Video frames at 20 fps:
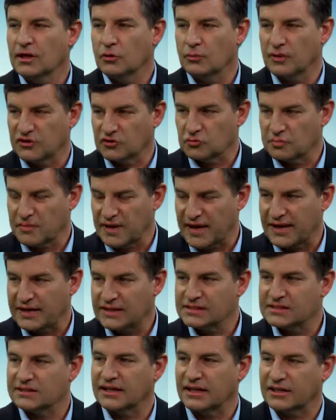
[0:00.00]
which
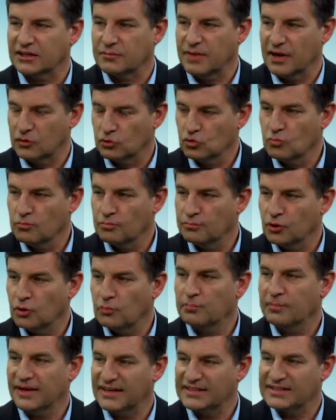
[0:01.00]
makes that the balloon
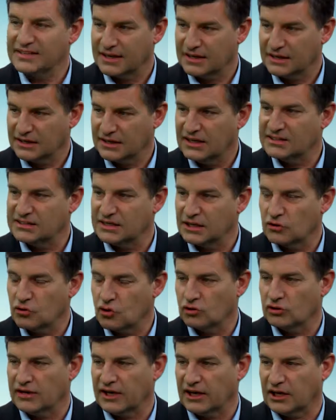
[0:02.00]
pump is increasing
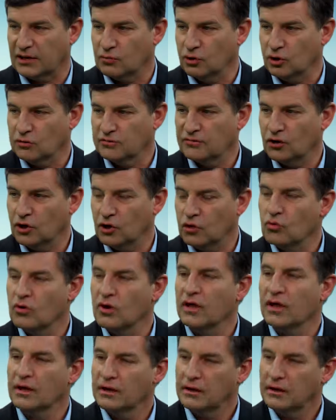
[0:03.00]
coronary blood flow,